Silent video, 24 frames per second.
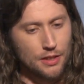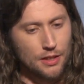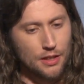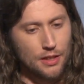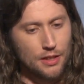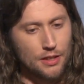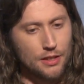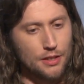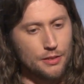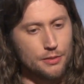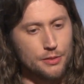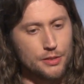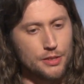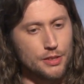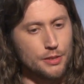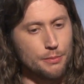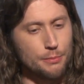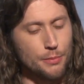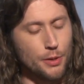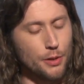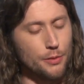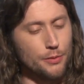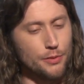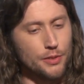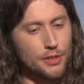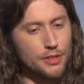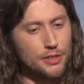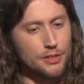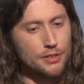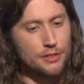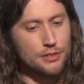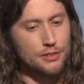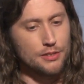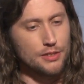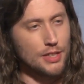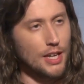it was the perfect
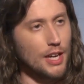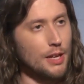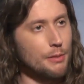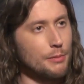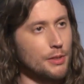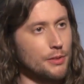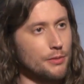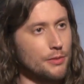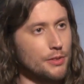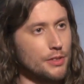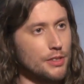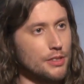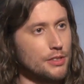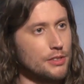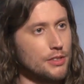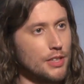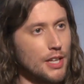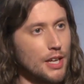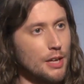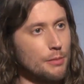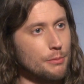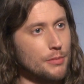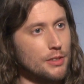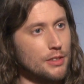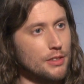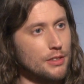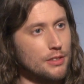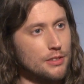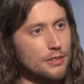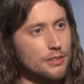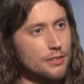timing for this to happen.